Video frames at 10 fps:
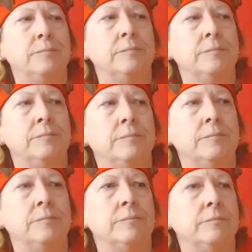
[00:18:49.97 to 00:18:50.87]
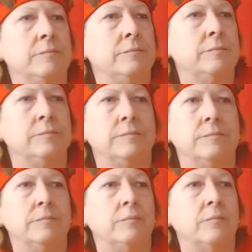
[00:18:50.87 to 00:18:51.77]

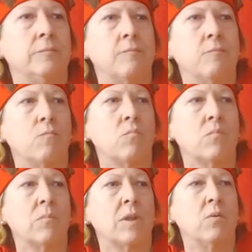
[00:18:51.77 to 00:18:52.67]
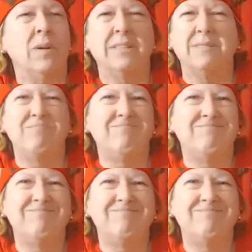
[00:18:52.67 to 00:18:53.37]
[no speech]